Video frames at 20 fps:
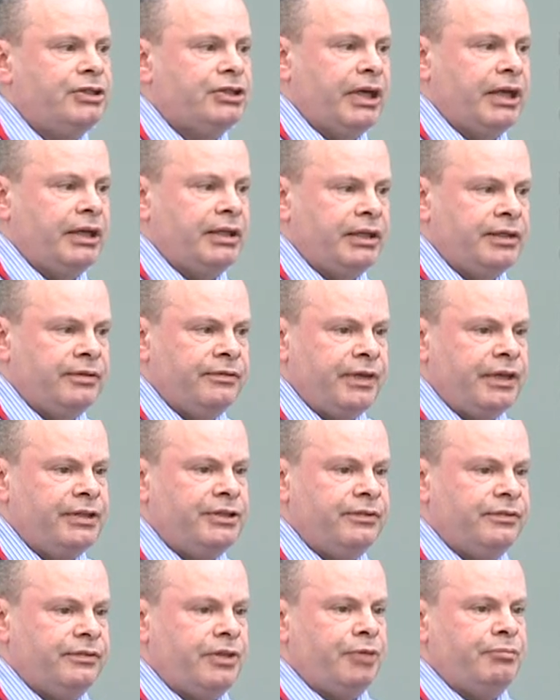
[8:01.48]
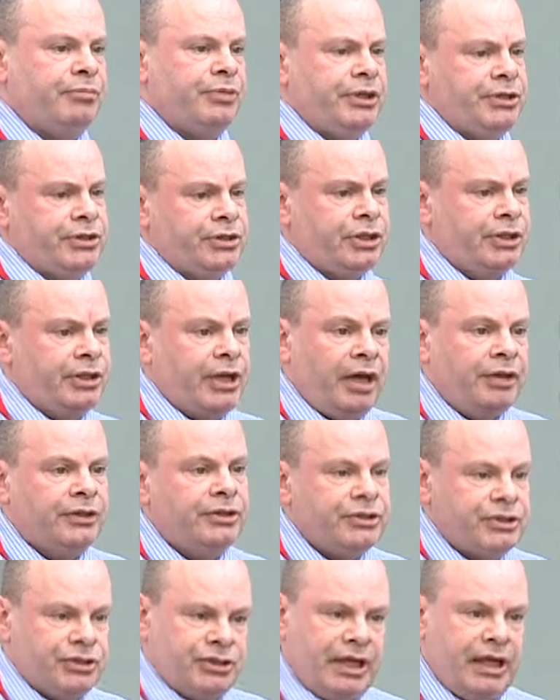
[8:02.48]
chain, innovative companies, can
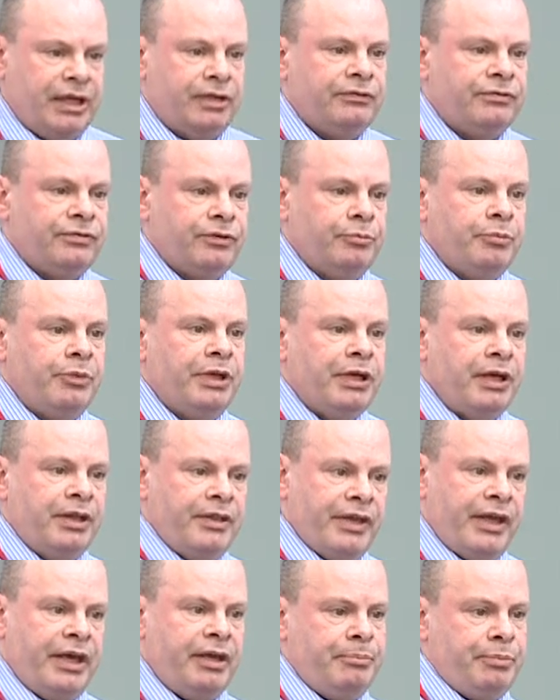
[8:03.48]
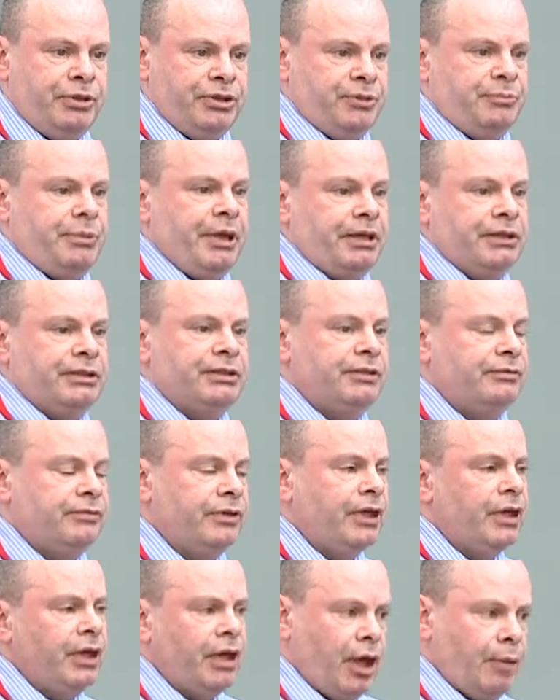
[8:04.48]
understand from their perspective.
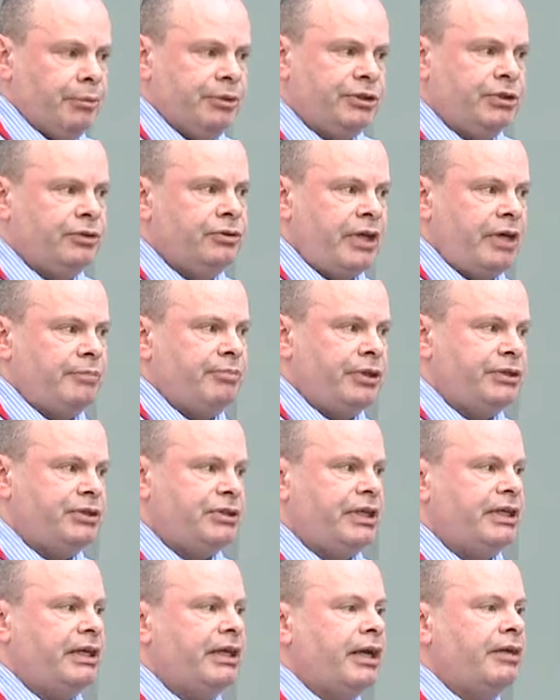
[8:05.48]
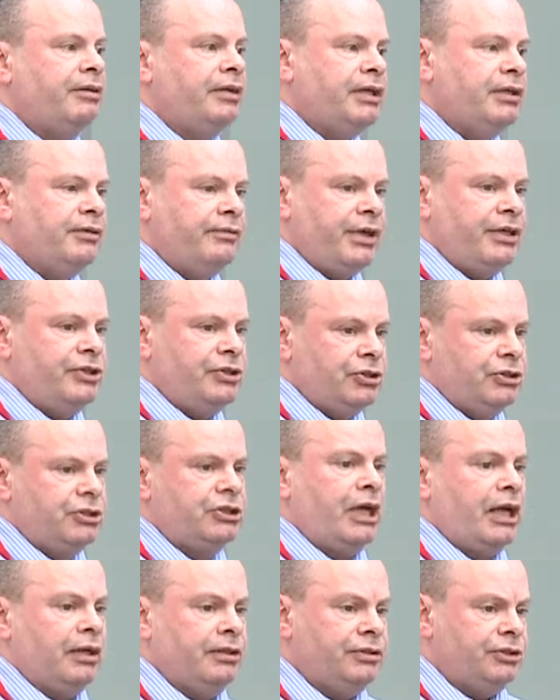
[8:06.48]
And we do that by setting out innovation
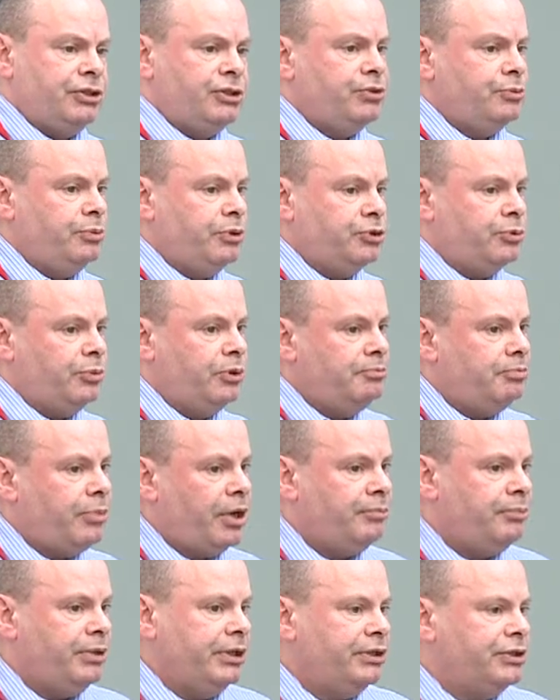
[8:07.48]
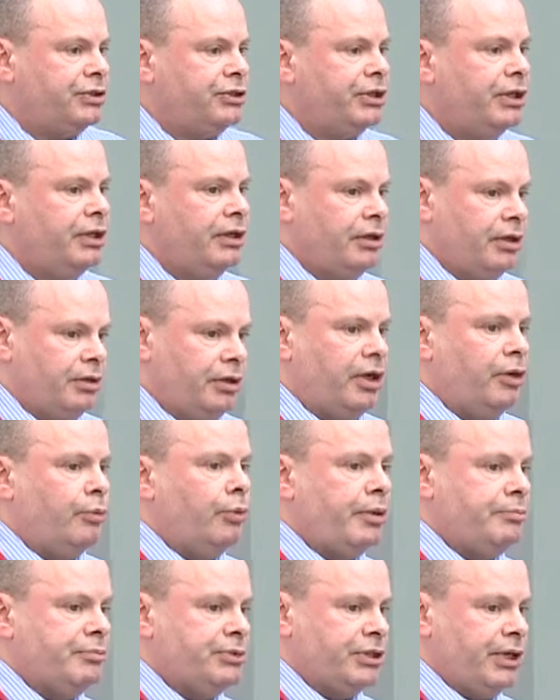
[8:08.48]
challenges, which we publish on our
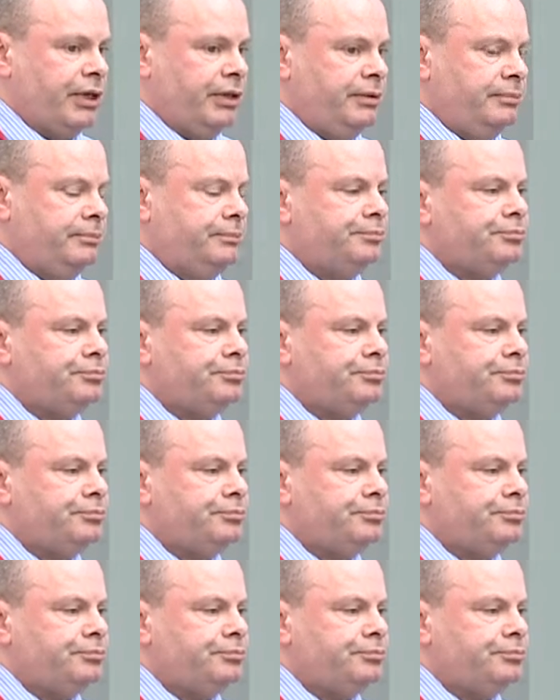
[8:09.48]
website.